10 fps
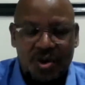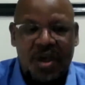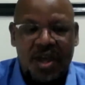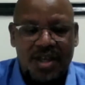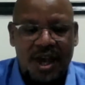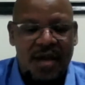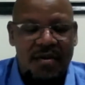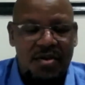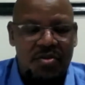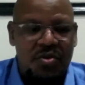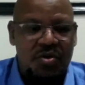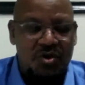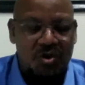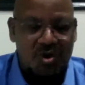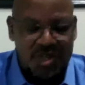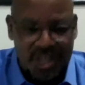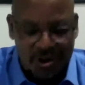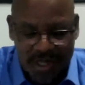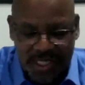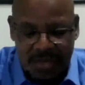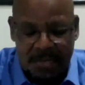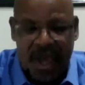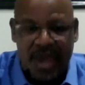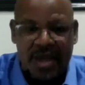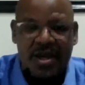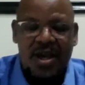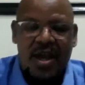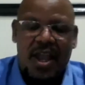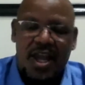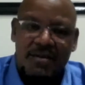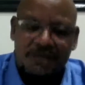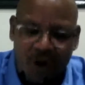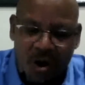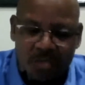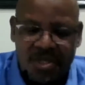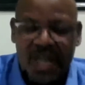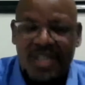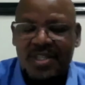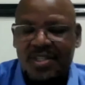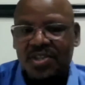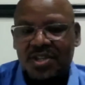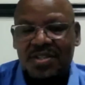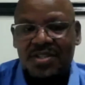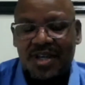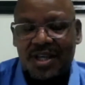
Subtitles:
that you continuously make informed decisions.